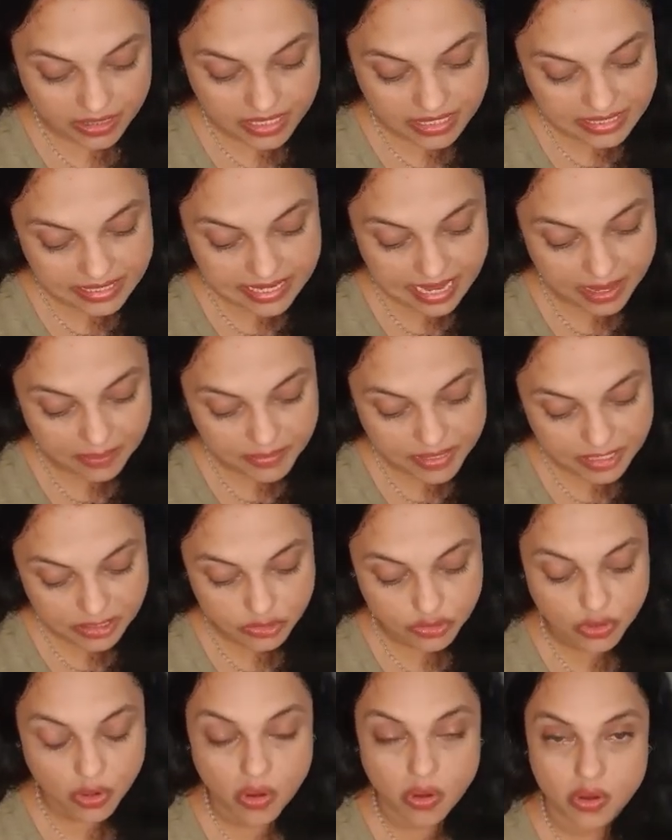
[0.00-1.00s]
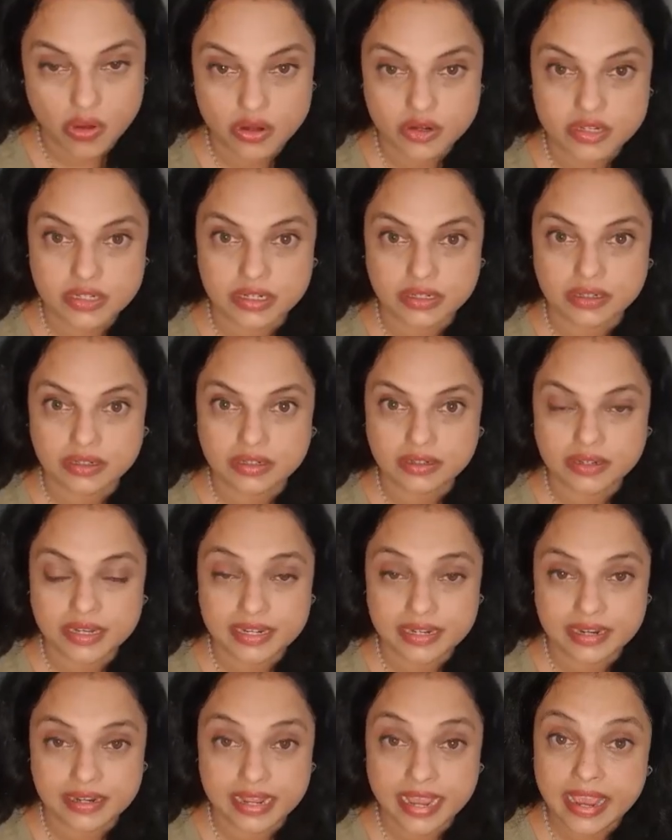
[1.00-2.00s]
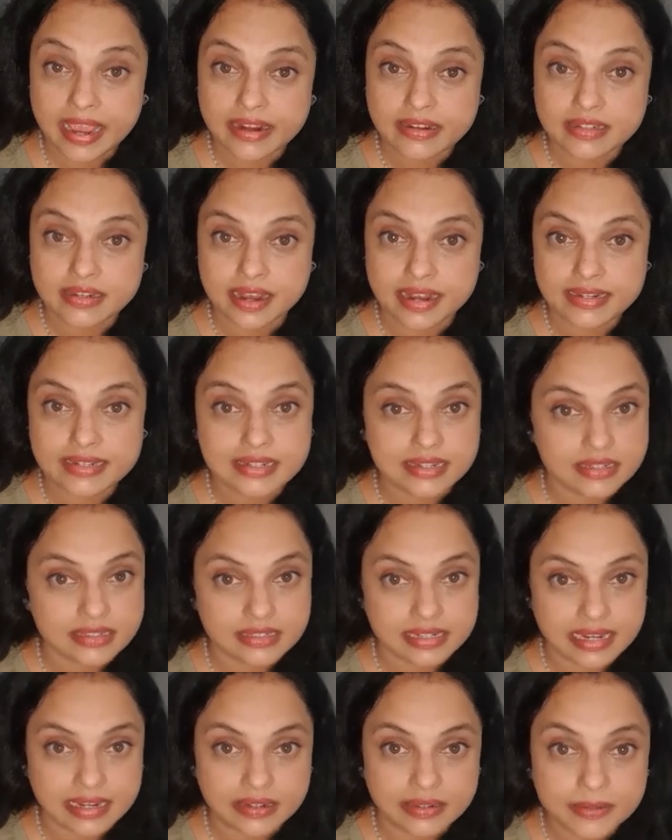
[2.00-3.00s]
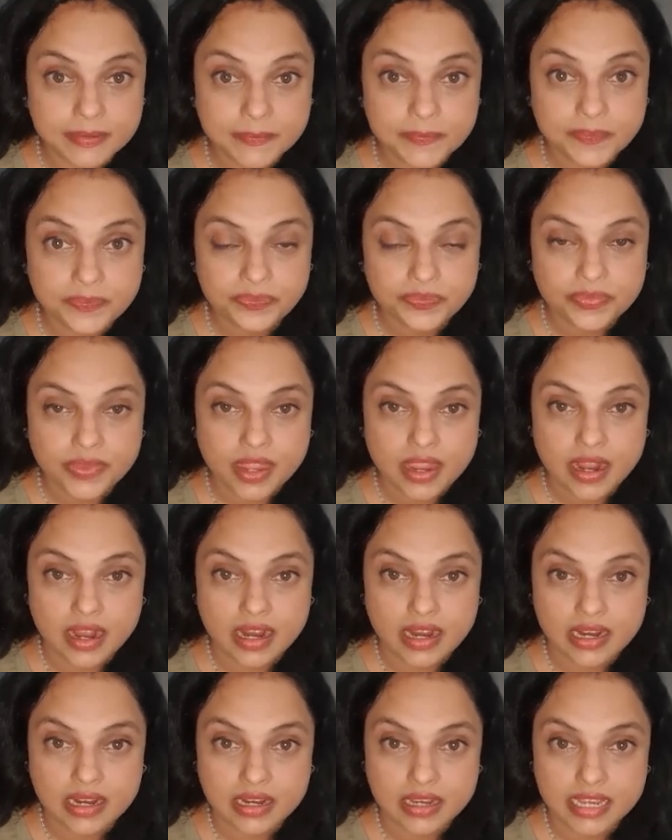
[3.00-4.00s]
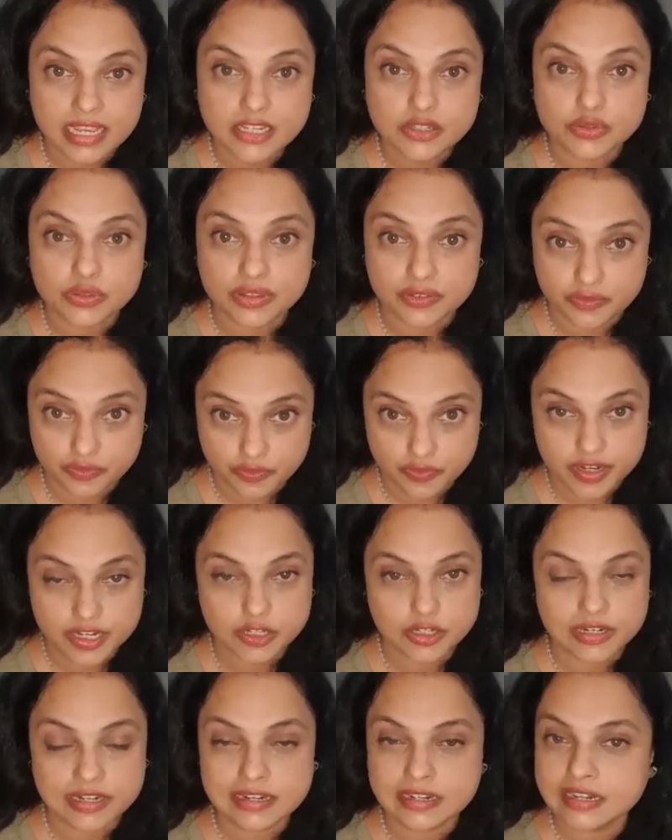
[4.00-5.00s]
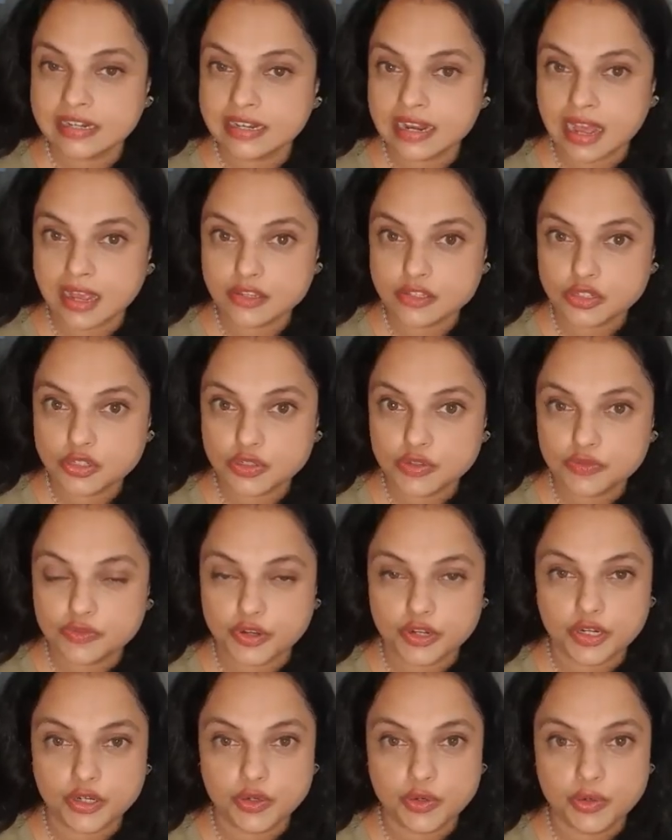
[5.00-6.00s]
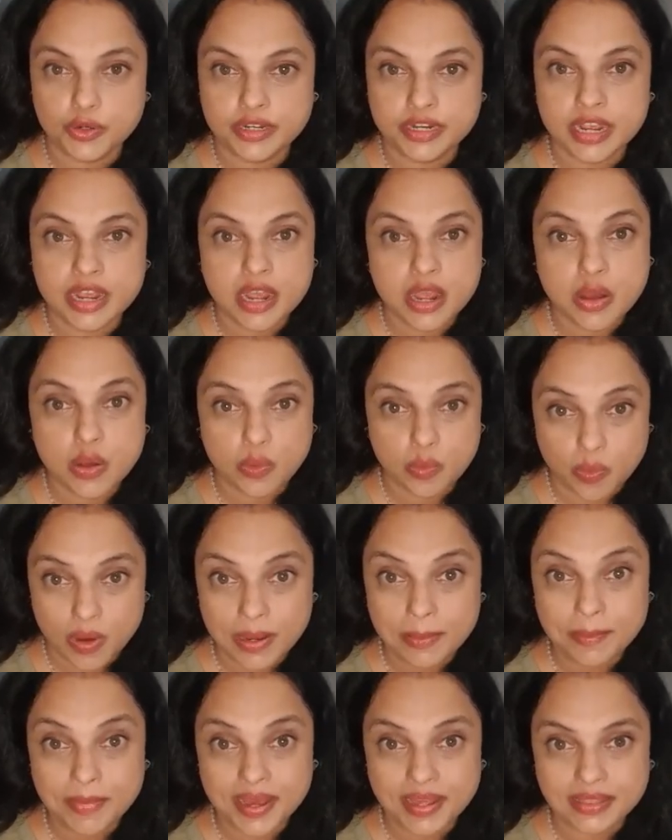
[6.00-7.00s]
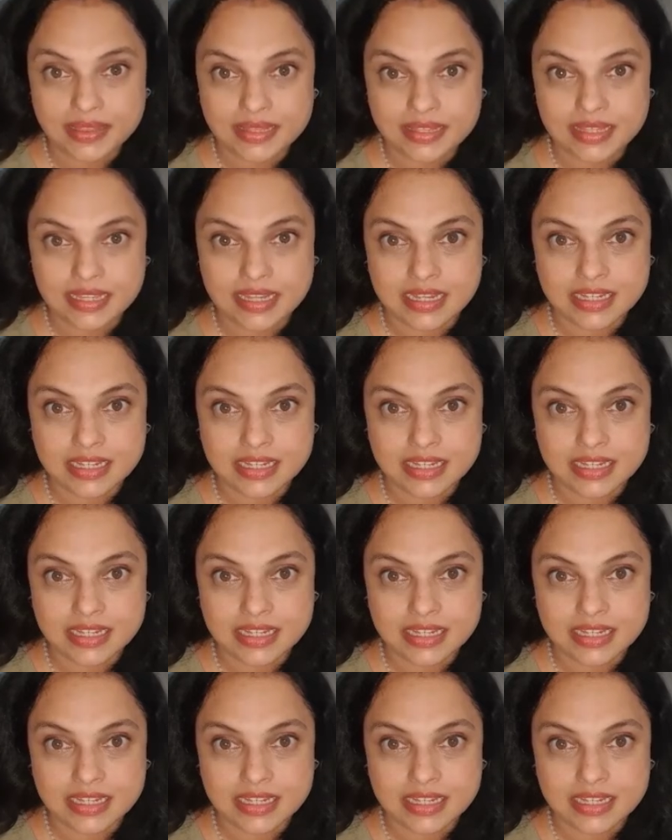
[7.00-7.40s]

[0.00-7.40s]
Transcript: This can be stored in an airtight container into the fridge, and it will last you for a good 1 month.